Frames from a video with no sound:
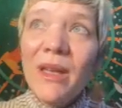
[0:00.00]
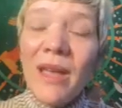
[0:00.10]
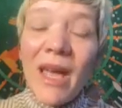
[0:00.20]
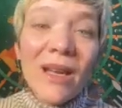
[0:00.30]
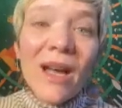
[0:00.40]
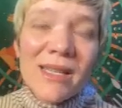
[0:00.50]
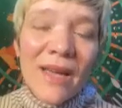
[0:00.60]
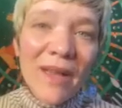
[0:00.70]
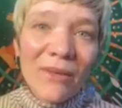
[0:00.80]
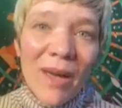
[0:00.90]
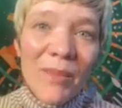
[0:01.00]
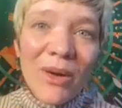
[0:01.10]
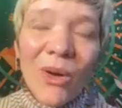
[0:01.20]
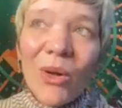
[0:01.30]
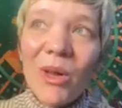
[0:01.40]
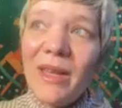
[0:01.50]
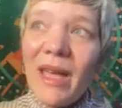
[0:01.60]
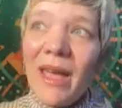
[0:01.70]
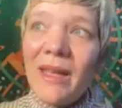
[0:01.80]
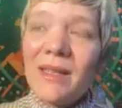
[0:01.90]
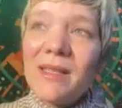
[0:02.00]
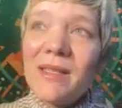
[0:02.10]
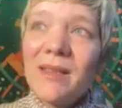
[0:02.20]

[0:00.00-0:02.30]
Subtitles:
had gone down that rabbit hole and